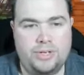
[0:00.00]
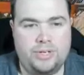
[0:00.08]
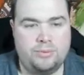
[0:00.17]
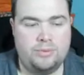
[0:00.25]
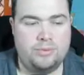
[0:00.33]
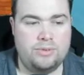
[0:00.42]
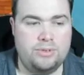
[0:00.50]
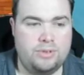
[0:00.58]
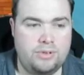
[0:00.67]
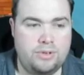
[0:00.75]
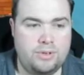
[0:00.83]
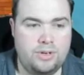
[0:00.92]
So we've got
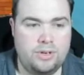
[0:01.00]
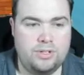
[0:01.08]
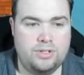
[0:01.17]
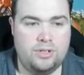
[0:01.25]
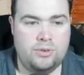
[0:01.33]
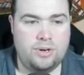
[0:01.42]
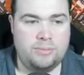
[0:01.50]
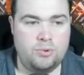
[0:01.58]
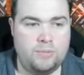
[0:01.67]
2 animal